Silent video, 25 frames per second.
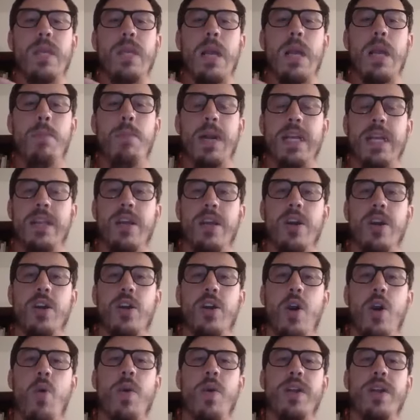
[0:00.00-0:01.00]
but they're
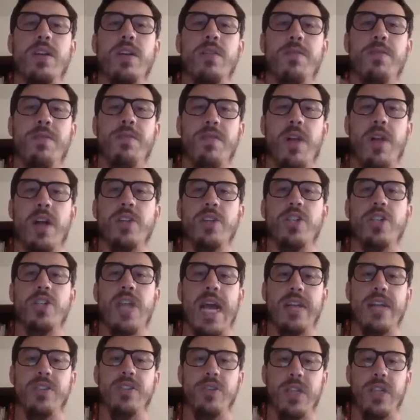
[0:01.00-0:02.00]
going to flush
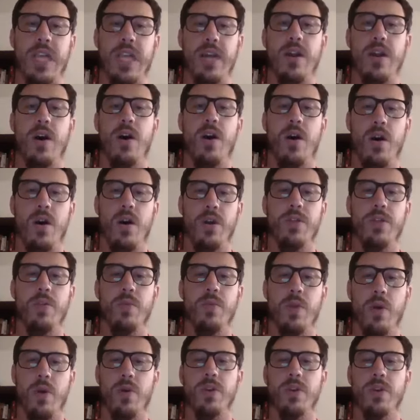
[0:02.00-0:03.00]
as you get on the
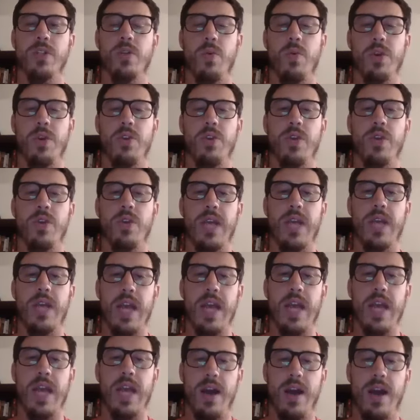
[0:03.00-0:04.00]
rower. So when you get
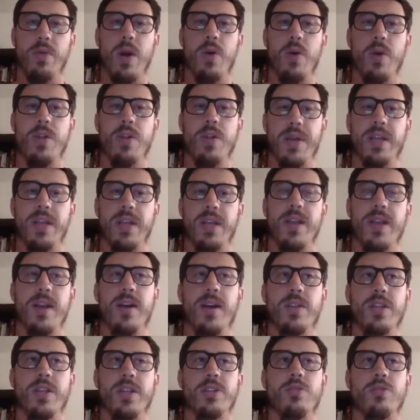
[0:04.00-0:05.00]
on the rower, the big
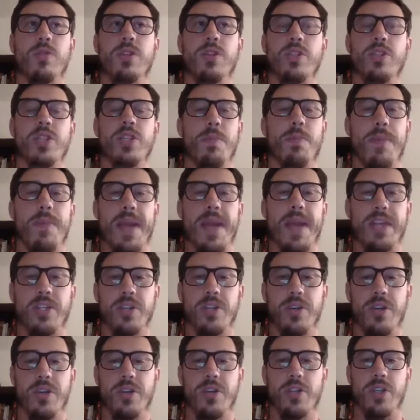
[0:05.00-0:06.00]
thing on this one is just make
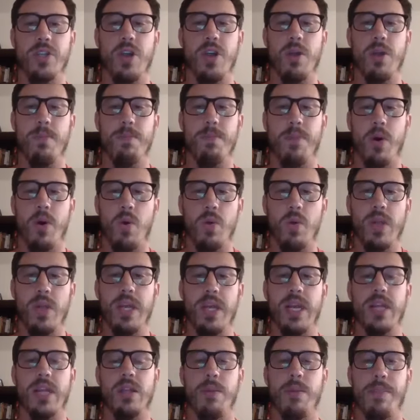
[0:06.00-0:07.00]
sure you start
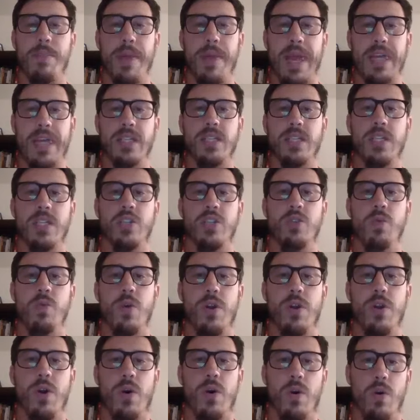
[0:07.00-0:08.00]
pulling at the pace that you
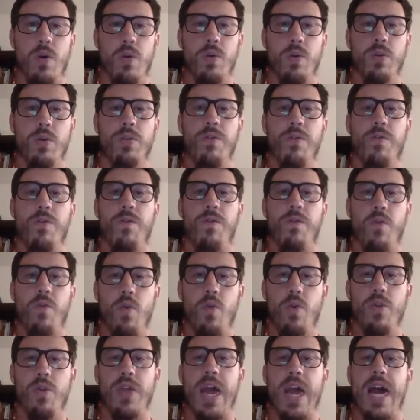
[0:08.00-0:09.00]
want to hold
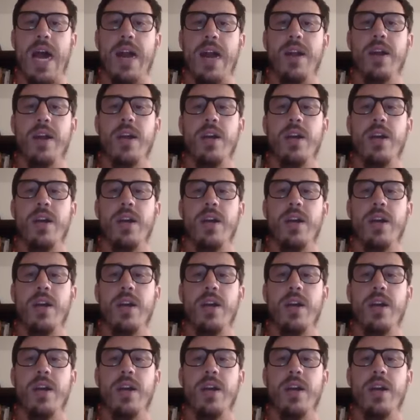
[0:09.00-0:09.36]
for that